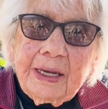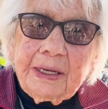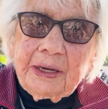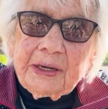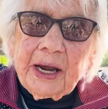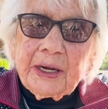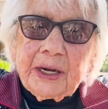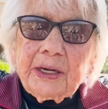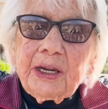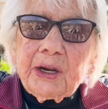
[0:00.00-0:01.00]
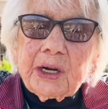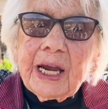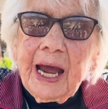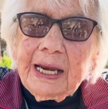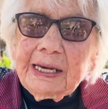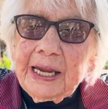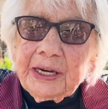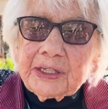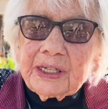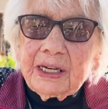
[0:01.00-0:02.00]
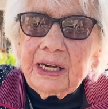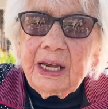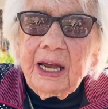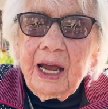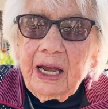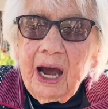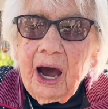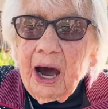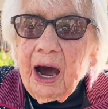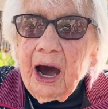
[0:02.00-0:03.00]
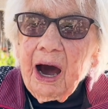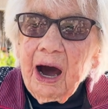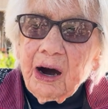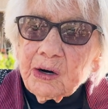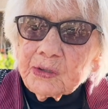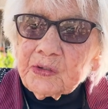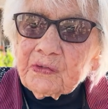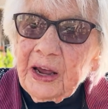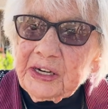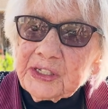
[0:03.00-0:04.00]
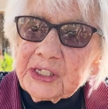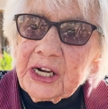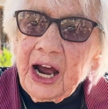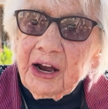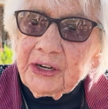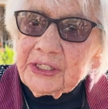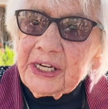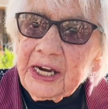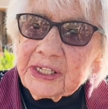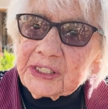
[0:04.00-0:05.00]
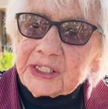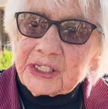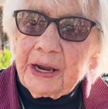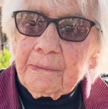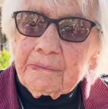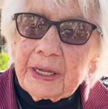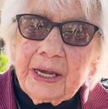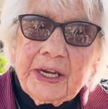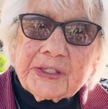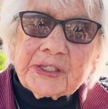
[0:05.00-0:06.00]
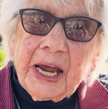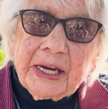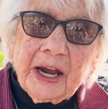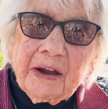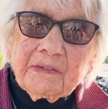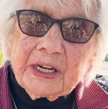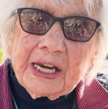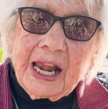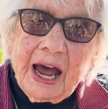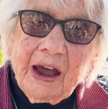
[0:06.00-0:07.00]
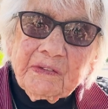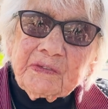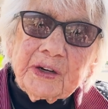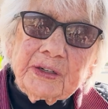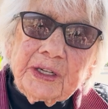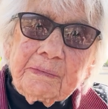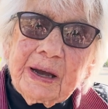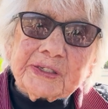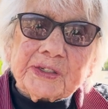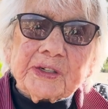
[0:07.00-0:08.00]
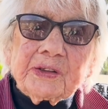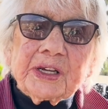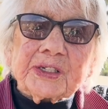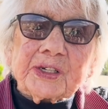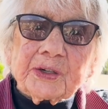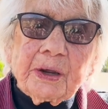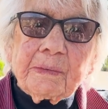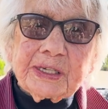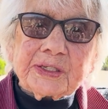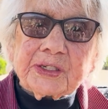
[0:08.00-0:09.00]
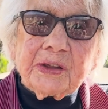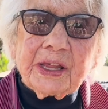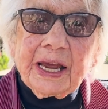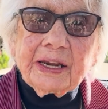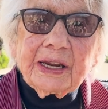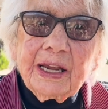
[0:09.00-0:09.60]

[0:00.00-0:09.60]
You know, you can't let old-fashioned ideas take over your life. You must do this or you must do that.